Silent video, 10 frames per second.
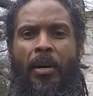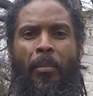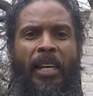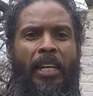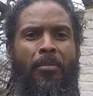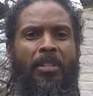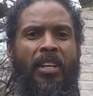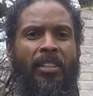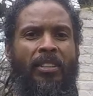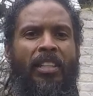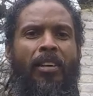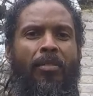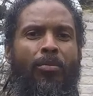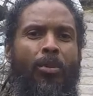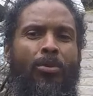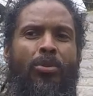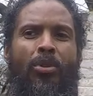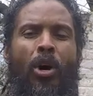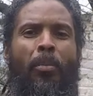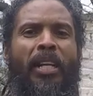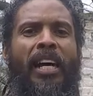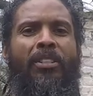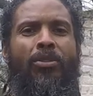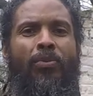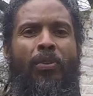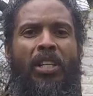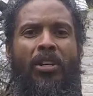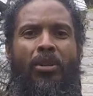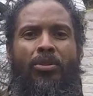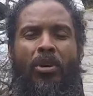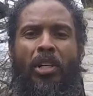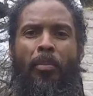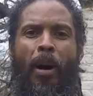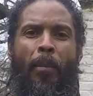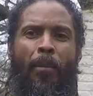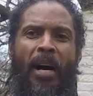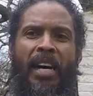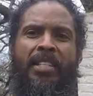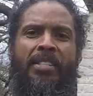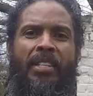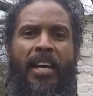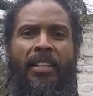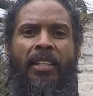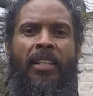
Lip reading: My name is Dr. David Roots. Normally I do videos talking about mindset,